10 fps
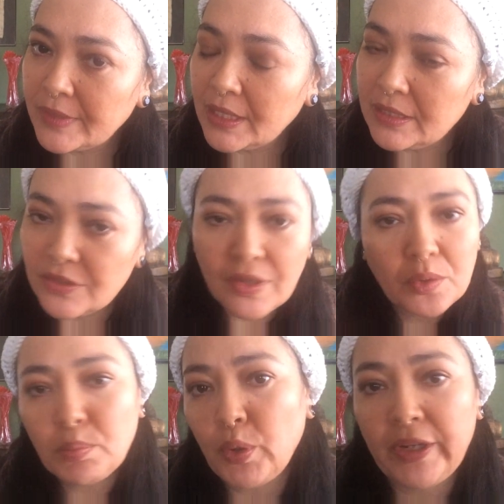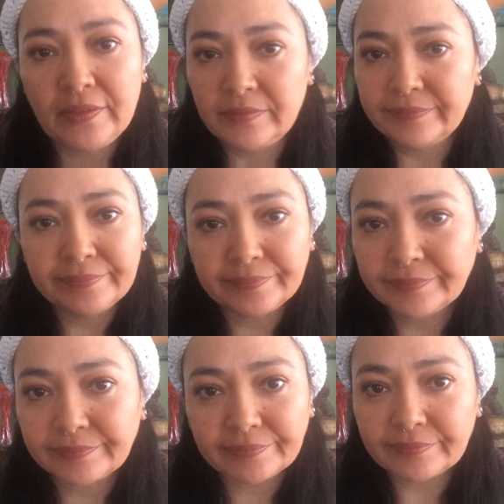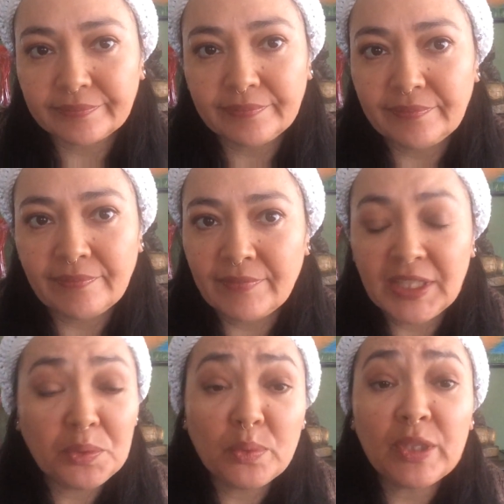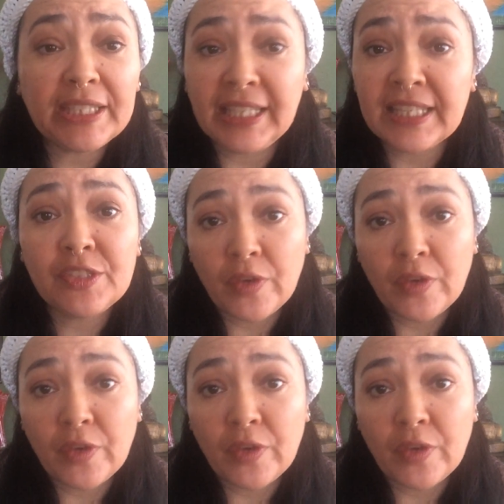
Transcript: It's so important. It really is